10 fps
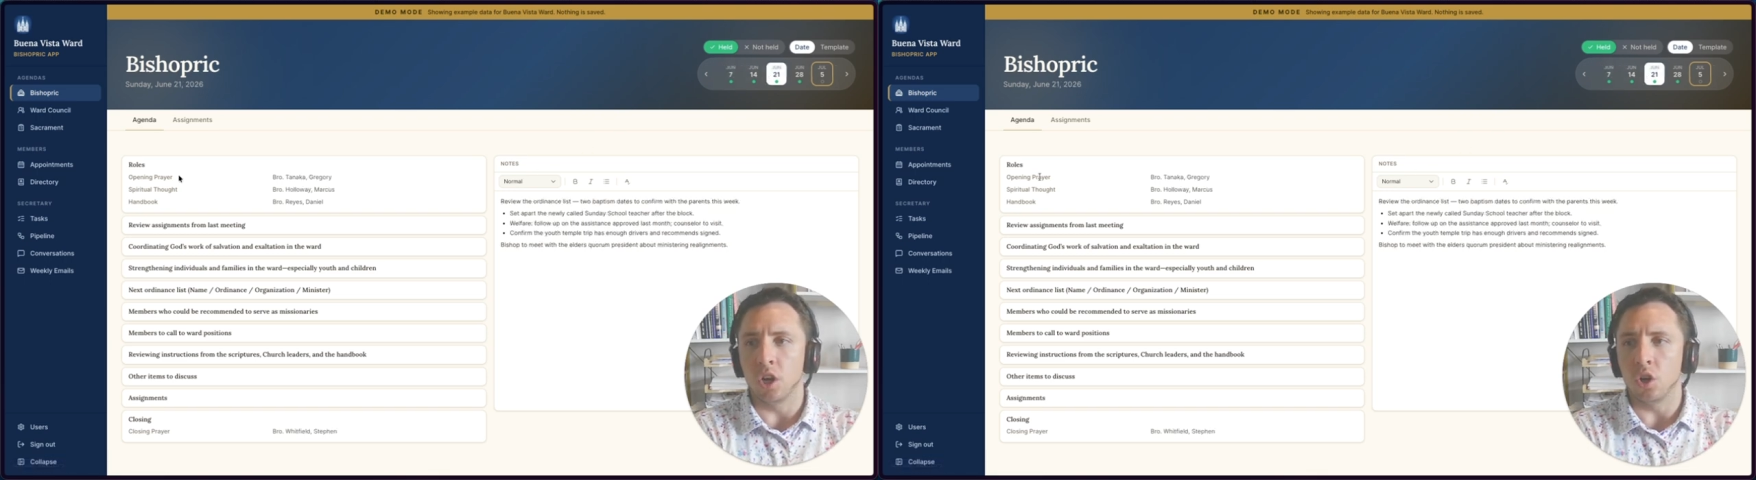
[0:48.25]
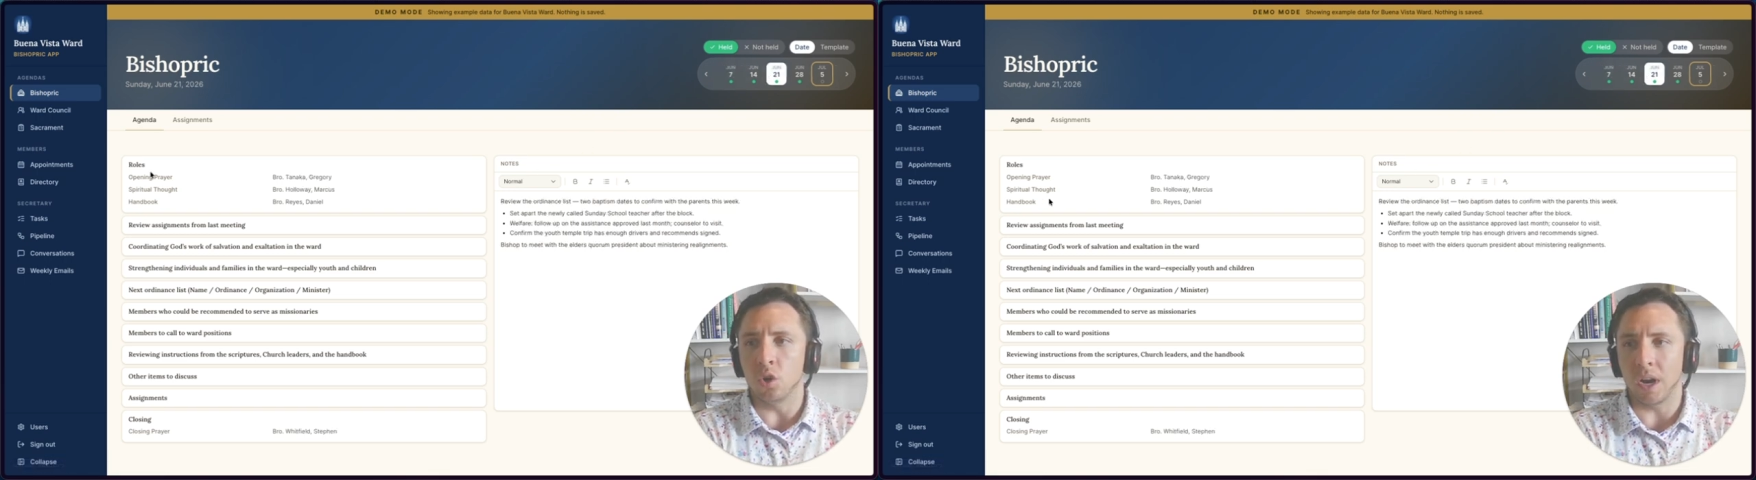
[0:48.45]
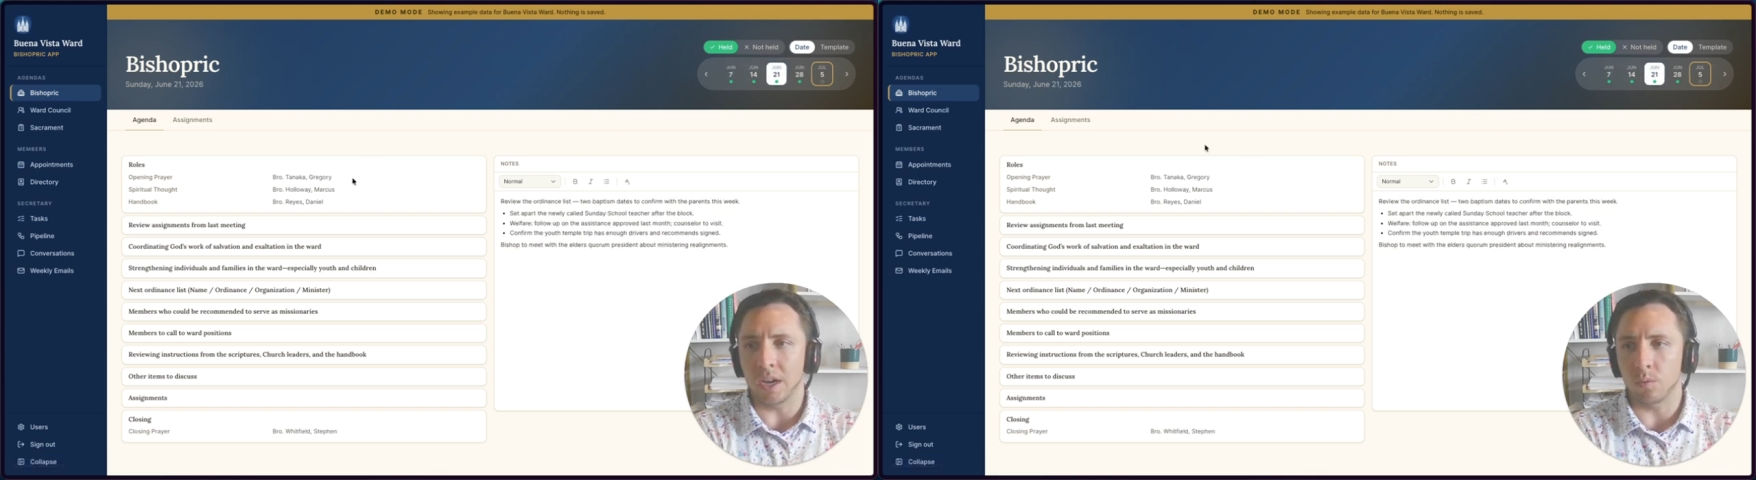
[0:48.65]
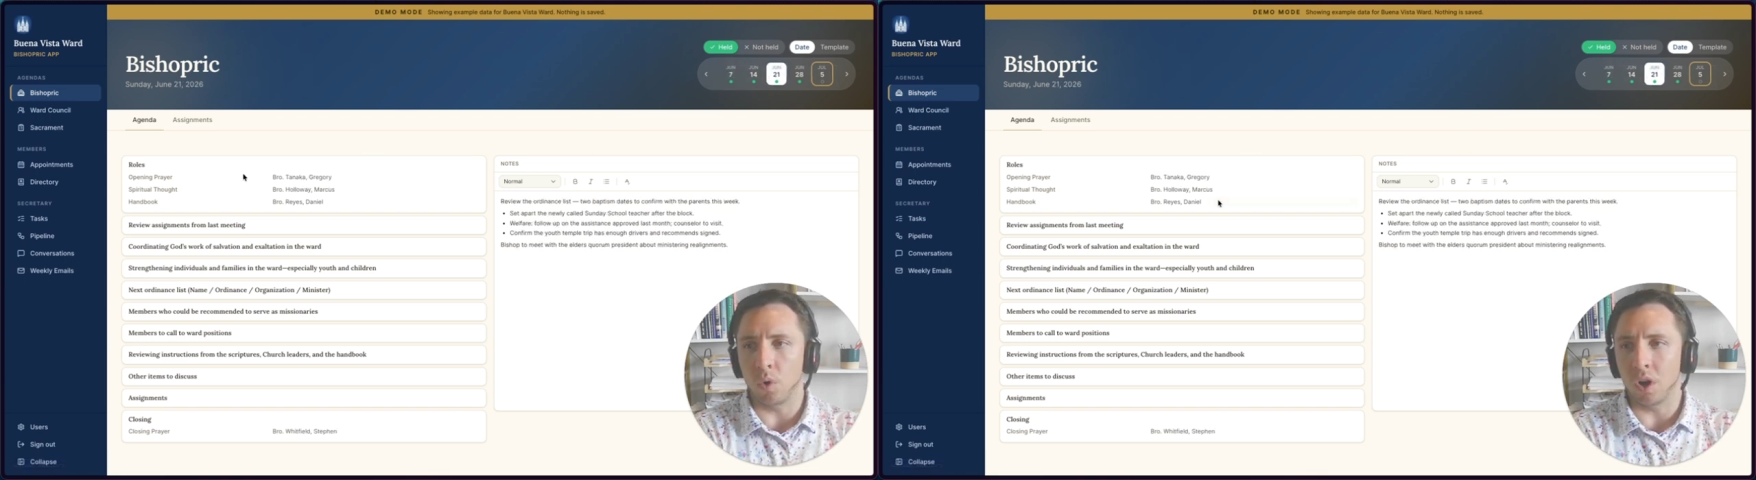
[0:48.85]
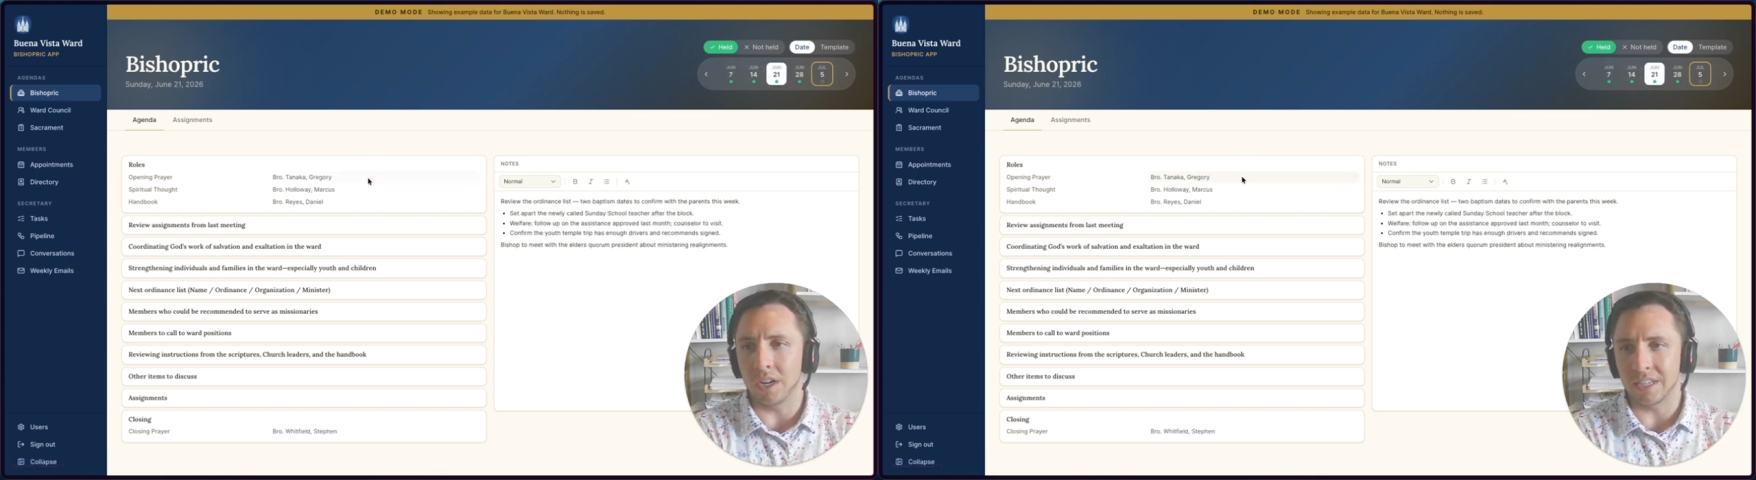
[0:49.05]
who had
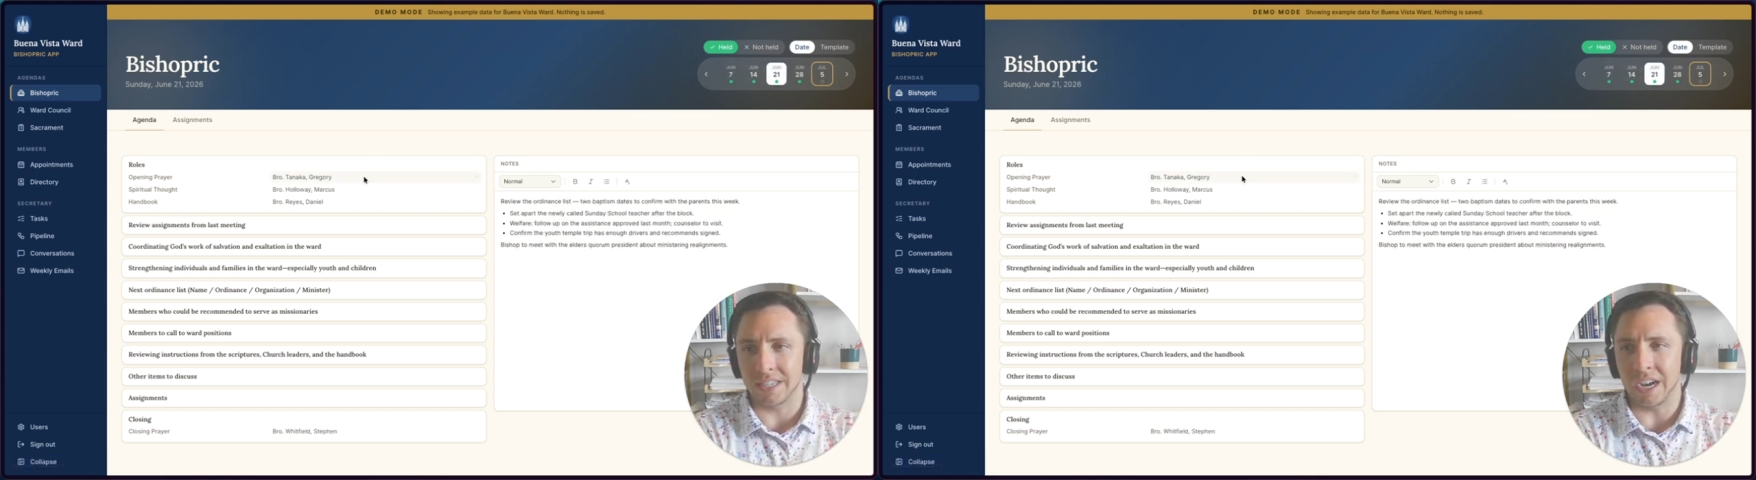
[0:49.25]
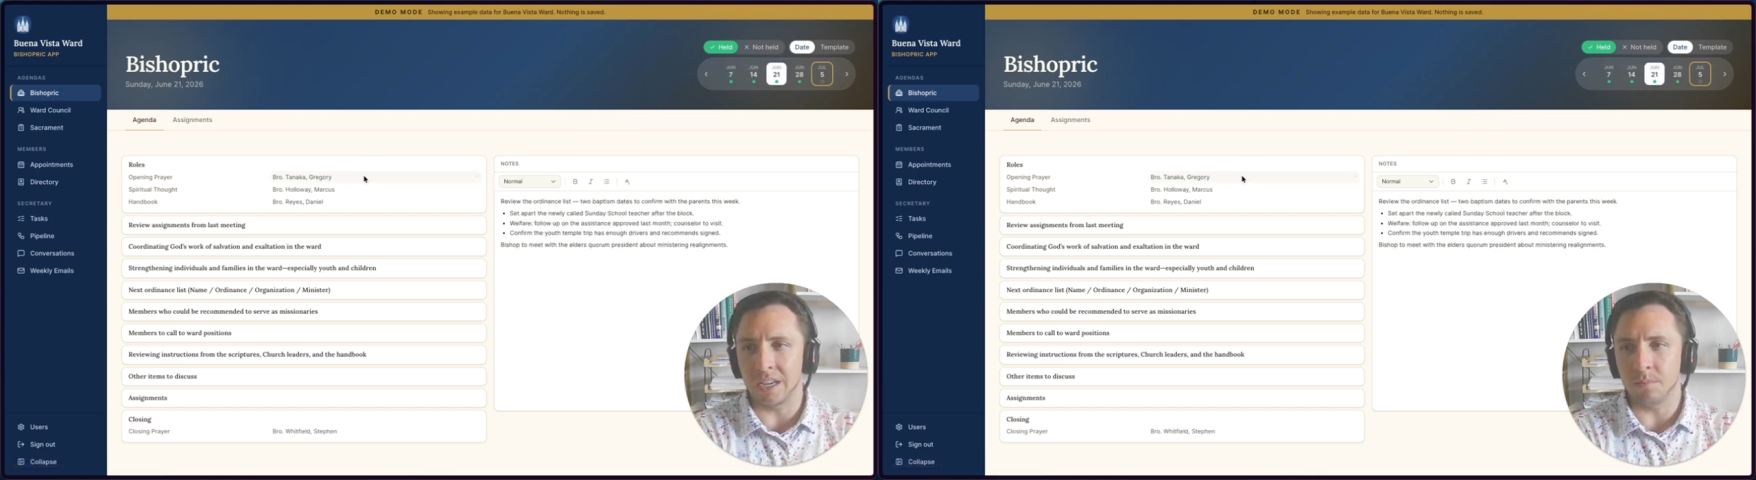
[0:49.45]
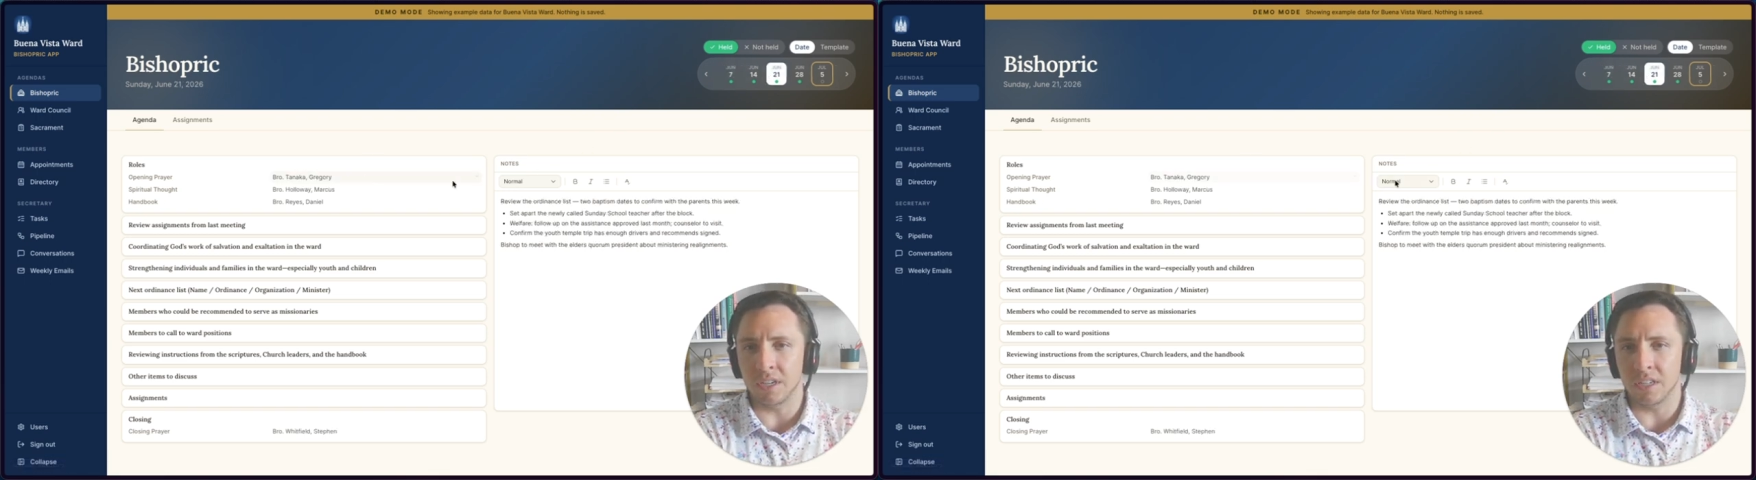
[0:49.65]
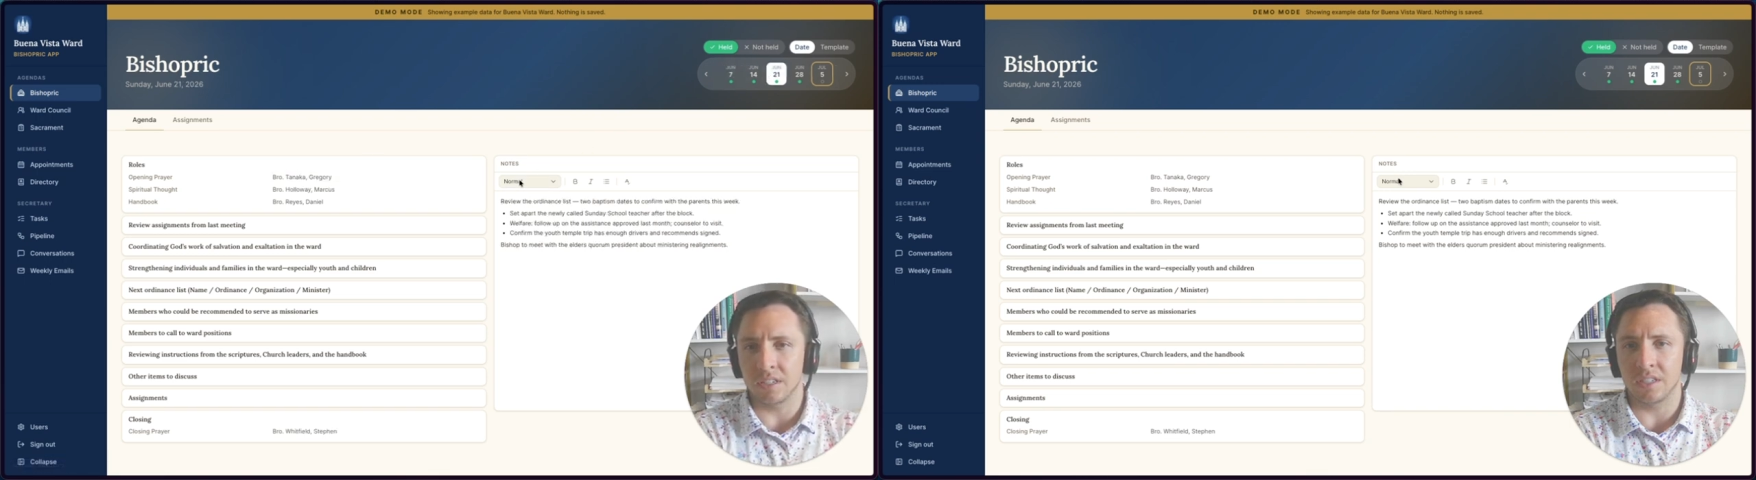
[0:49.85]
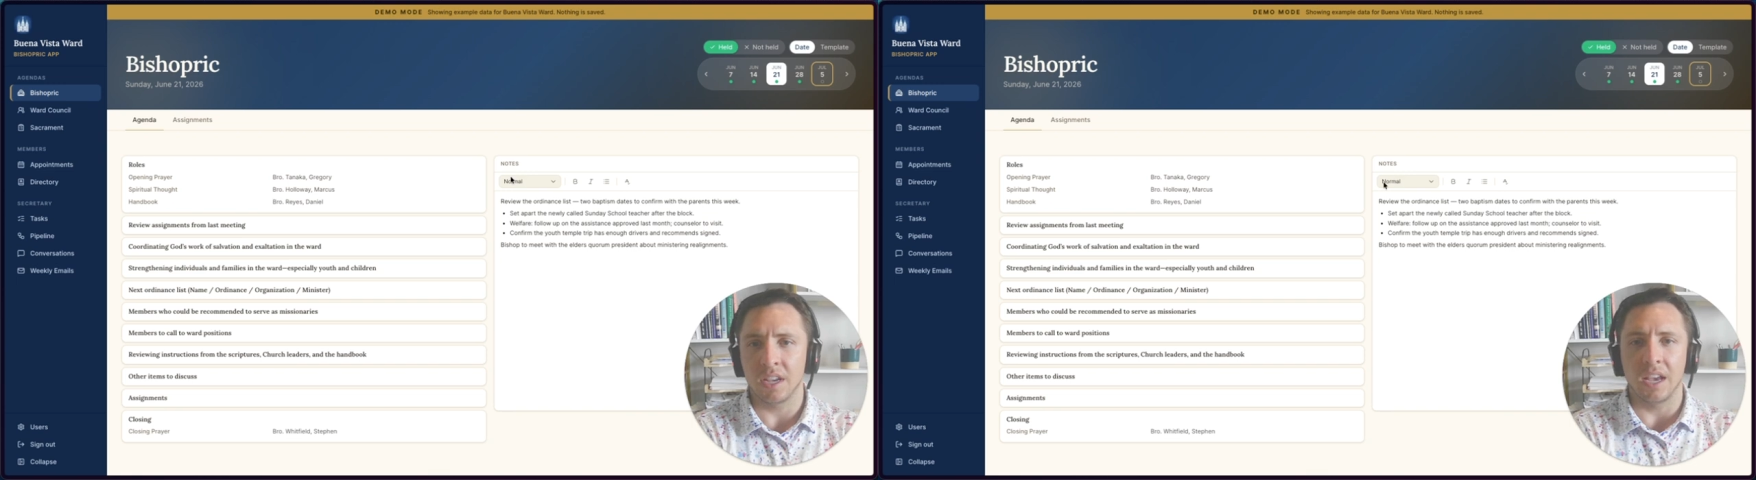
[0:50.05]
what
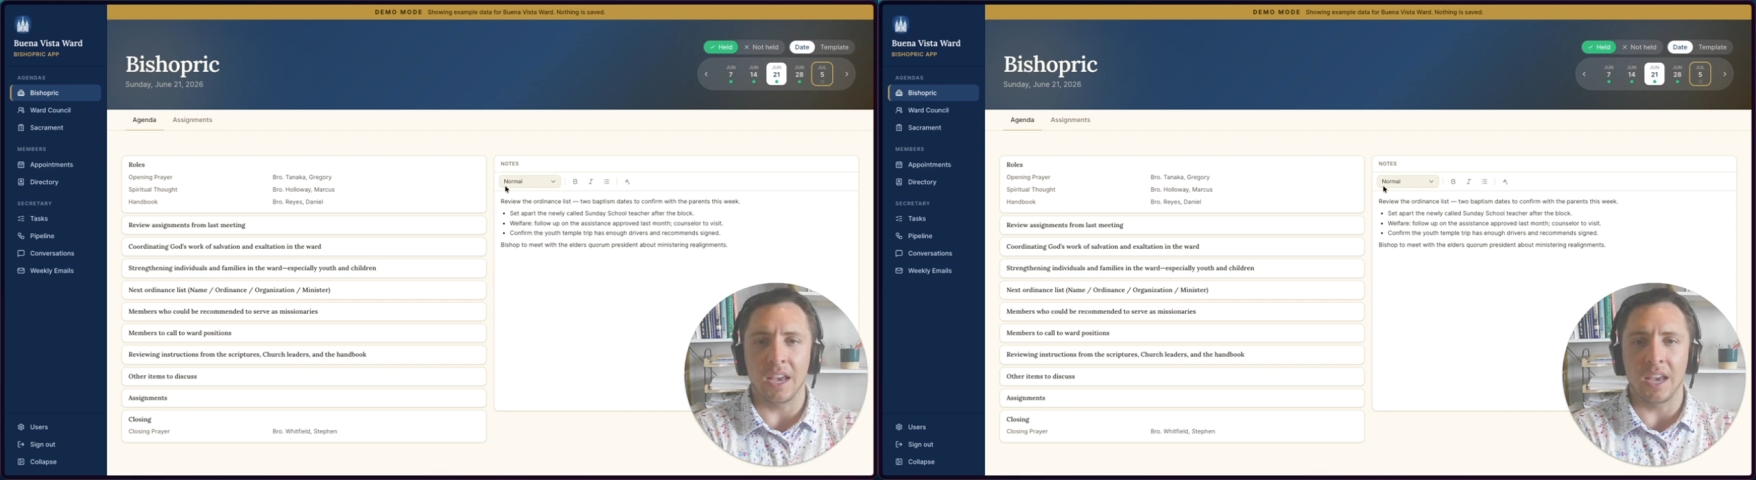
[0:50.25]
assignments